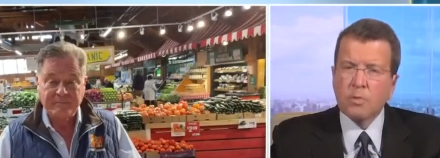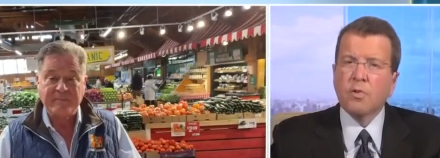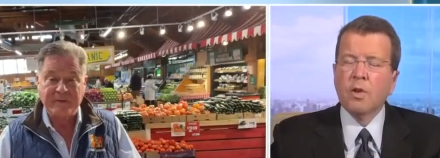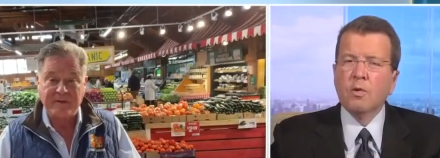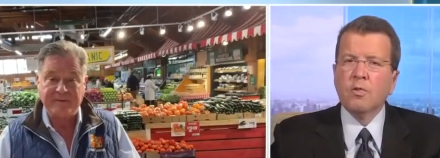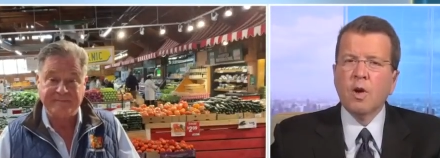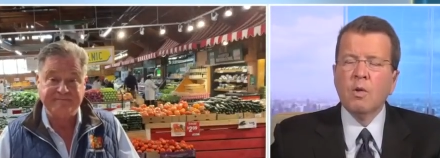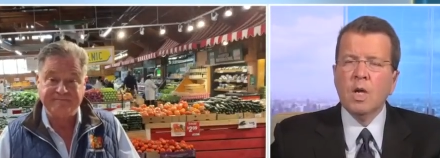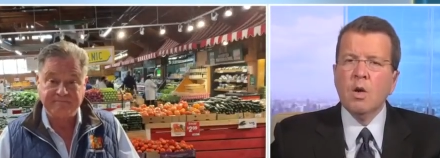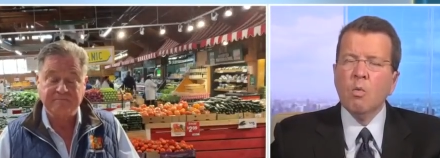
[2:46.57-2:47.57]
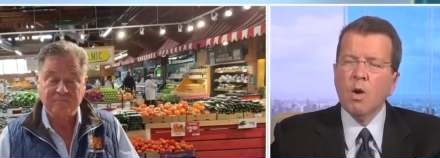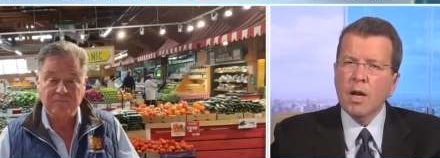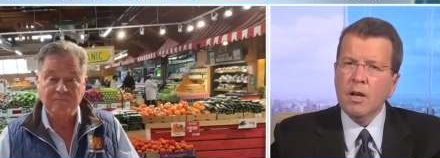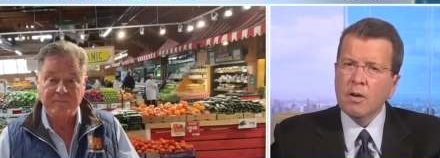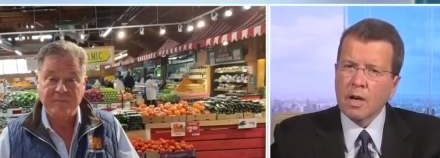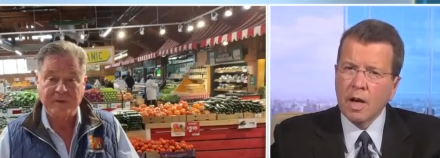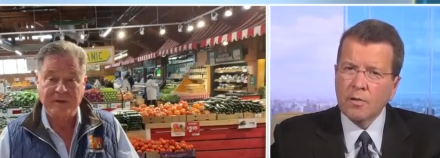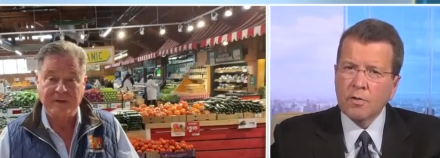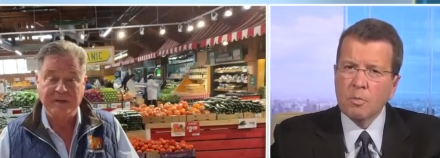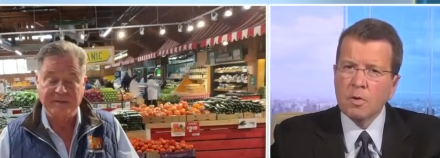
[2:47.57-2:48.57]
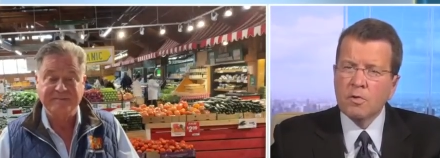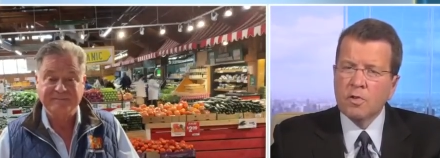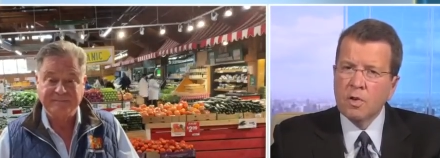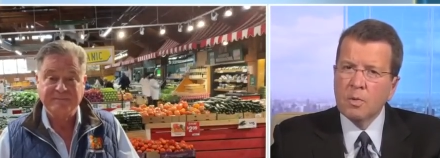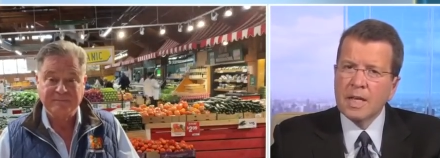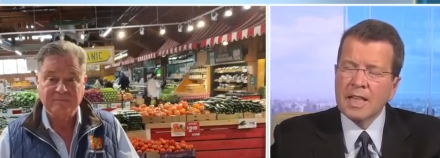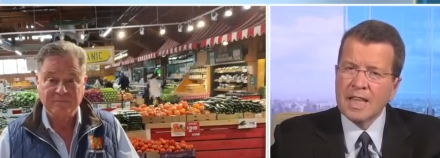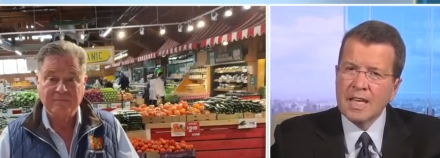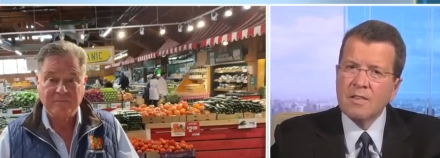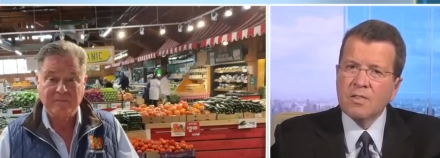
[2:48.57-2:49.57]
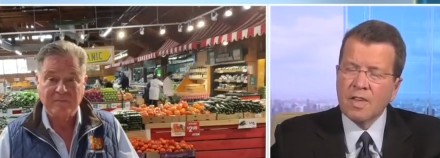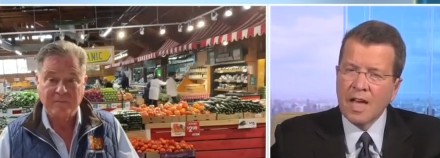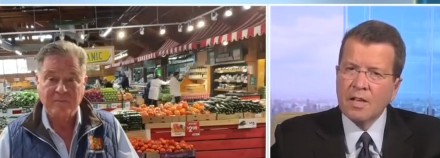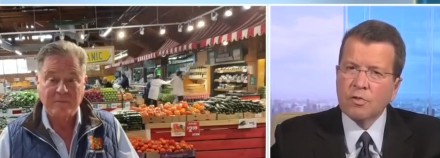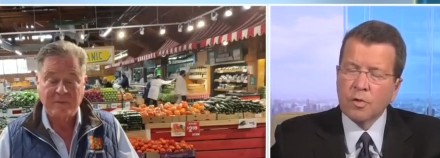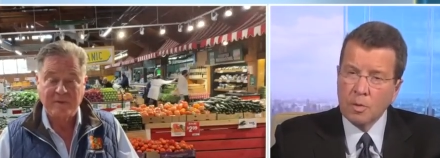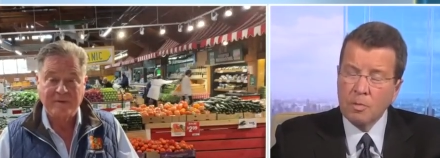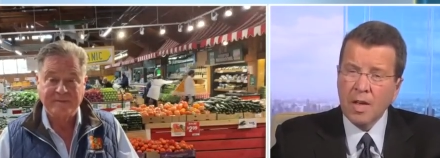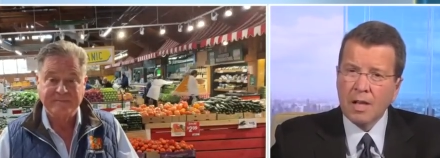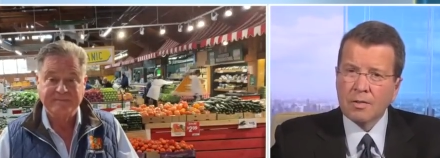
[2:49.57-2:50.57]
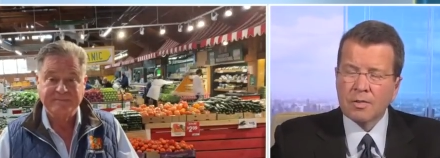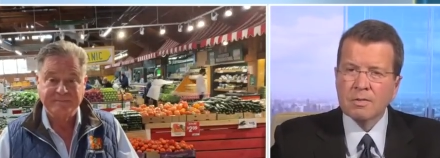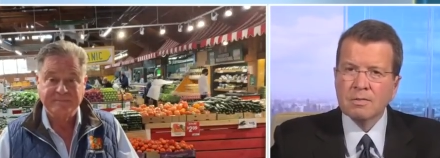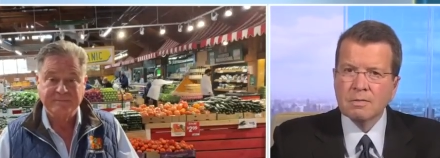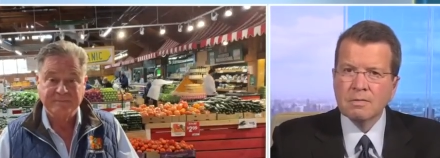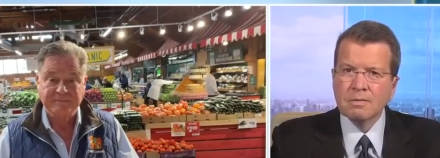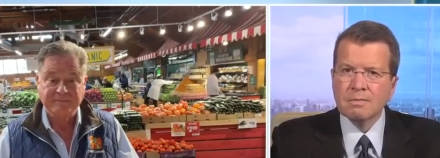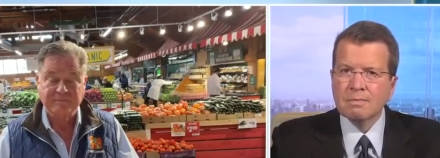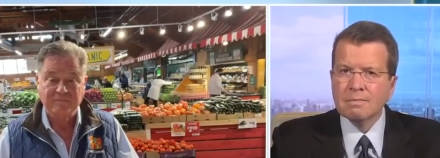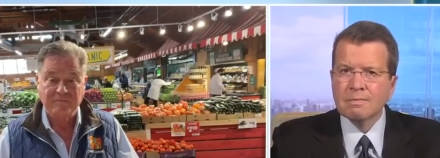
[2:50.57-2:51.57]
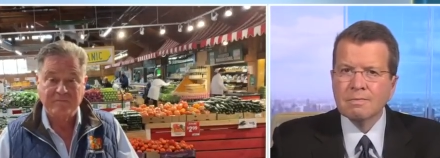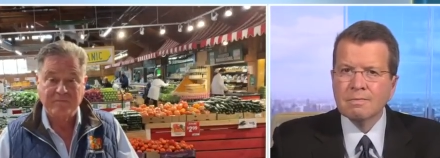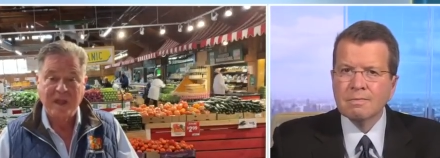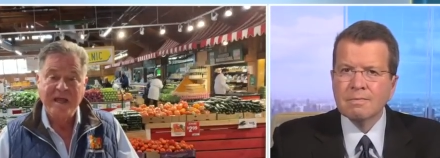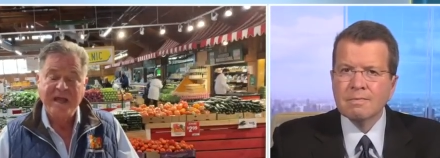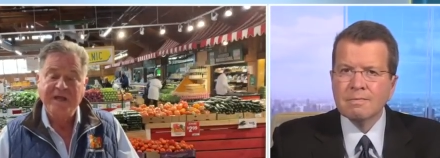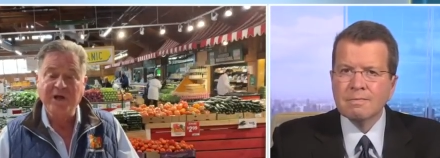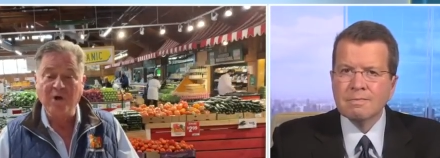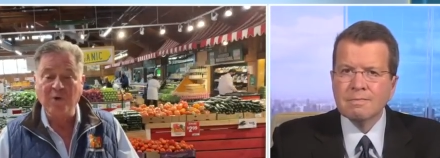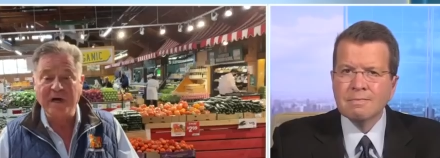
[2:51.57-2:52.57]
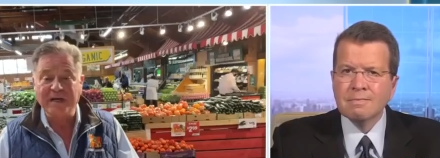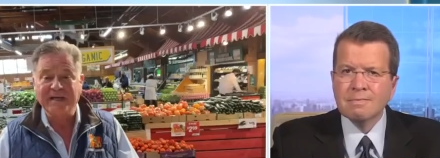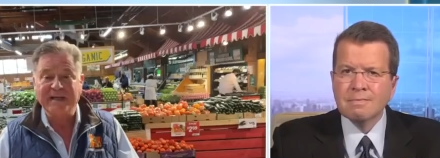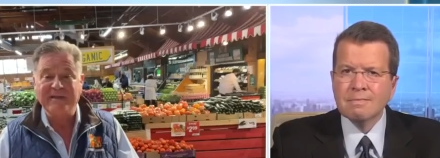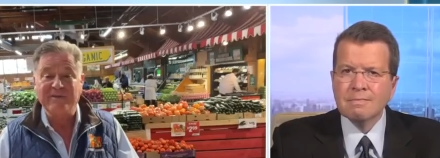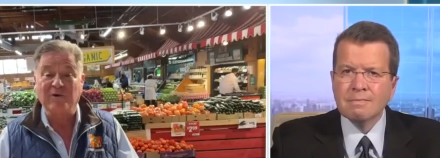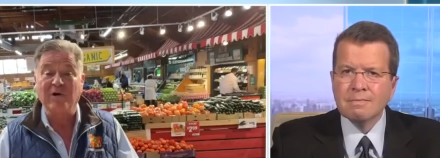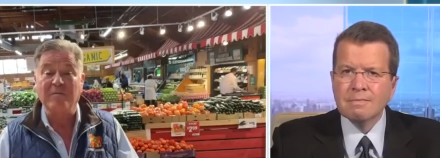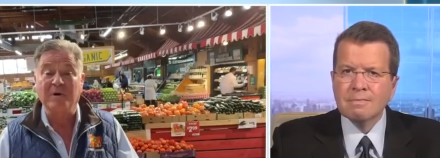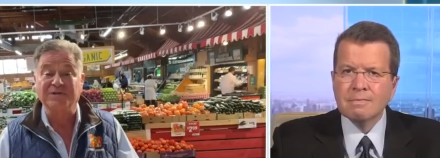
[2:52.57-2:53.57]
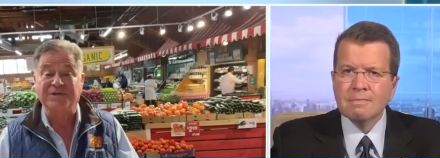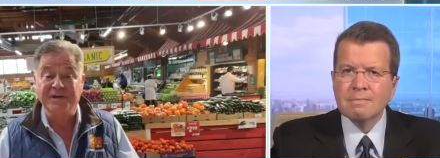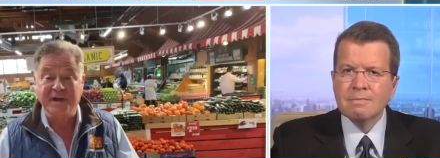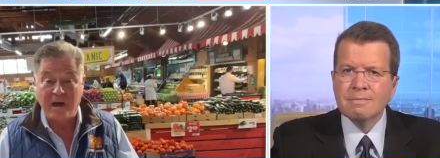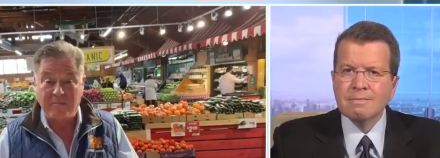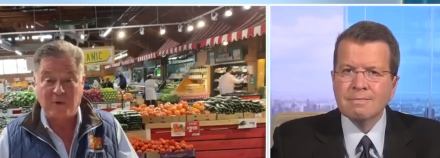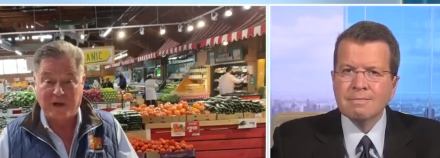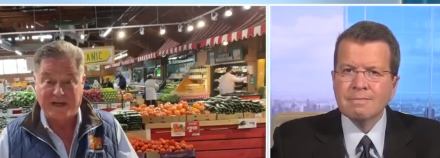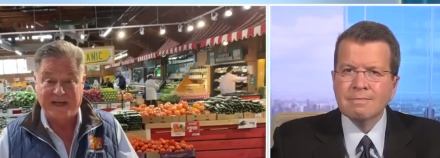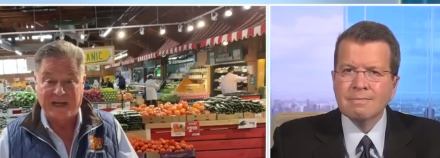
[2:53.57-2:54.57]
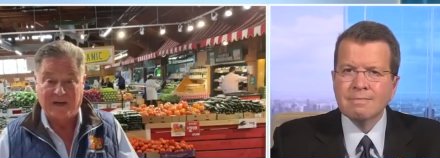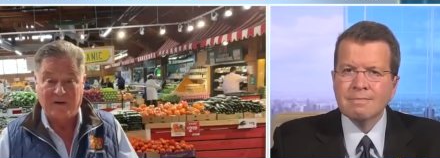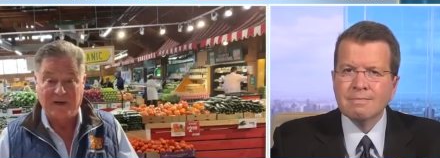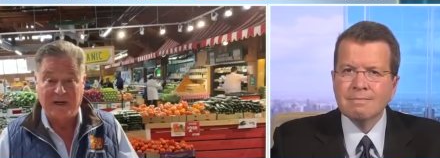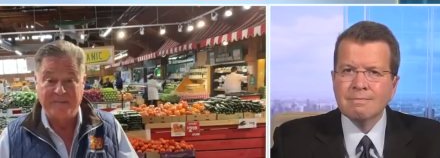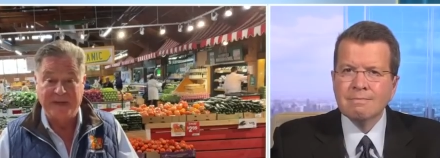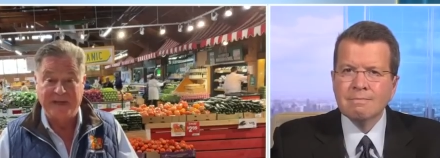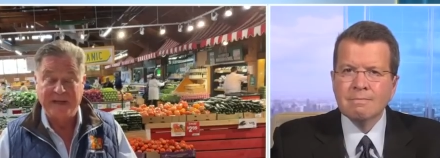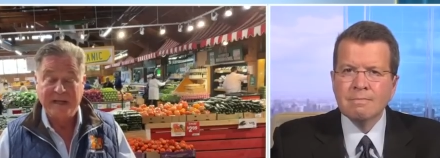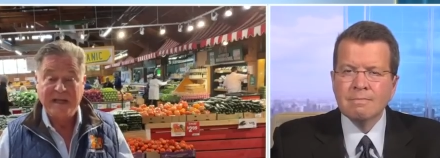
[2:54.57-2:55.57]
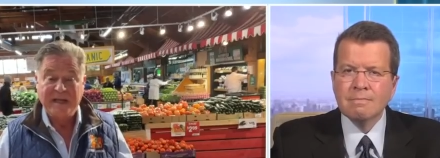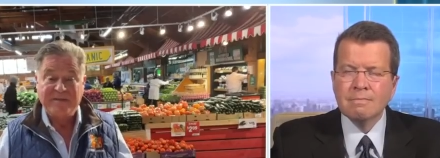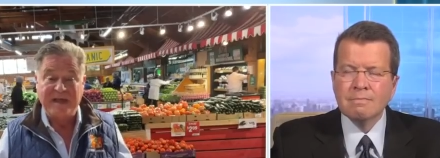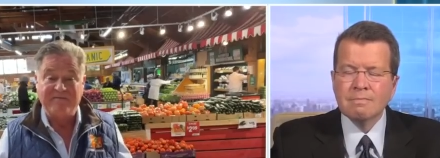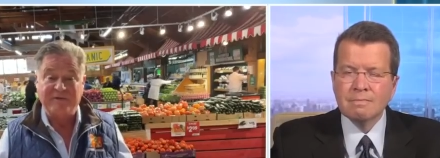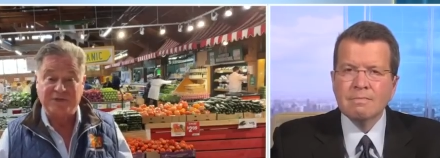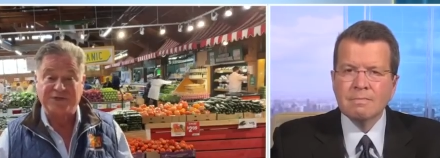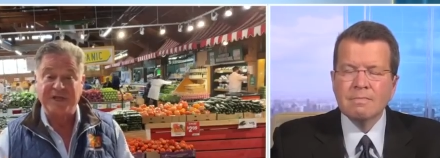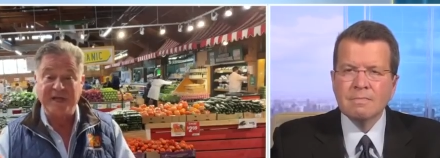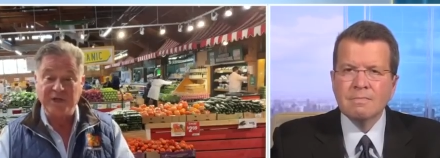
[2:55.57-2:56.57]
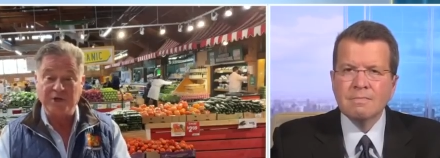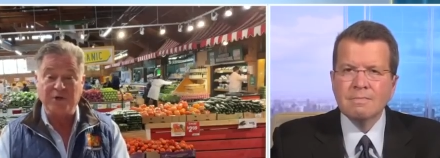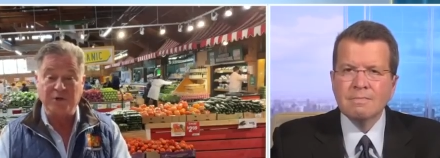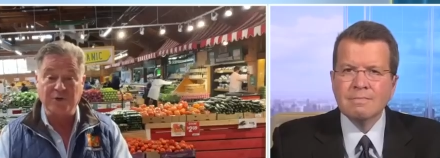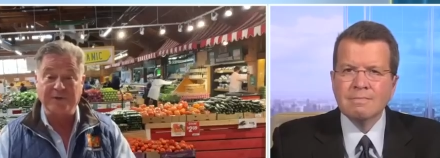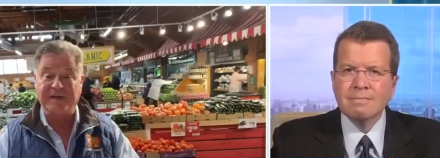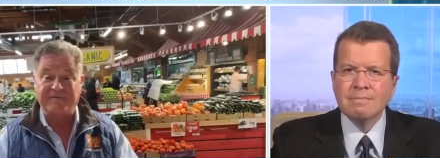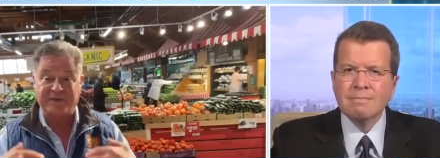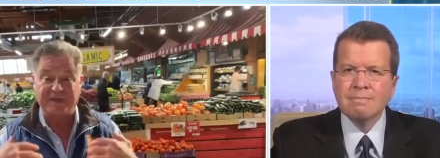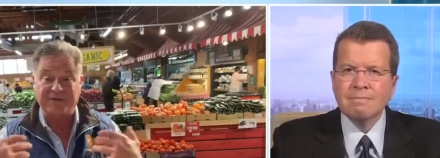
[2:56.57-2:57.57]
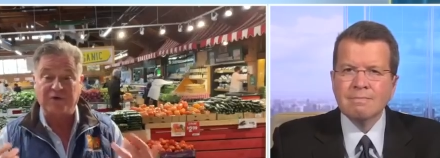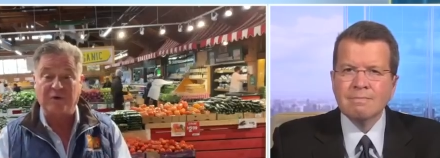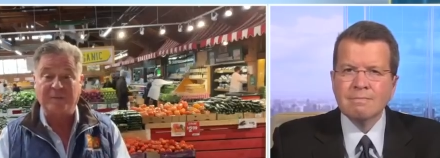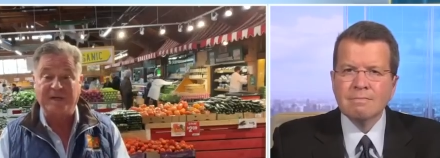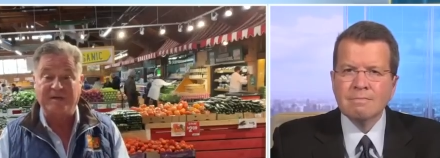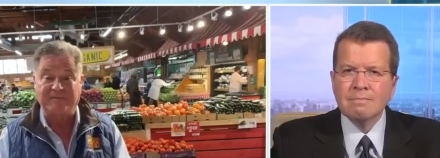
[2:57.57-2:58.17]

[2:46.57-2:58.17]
Speaker 1: Stew. So, what are your customers yeah. doing these days for themselves?
Speaker 2: You know what? They're almost numb right now. I mean, they've seen you. They've seen so many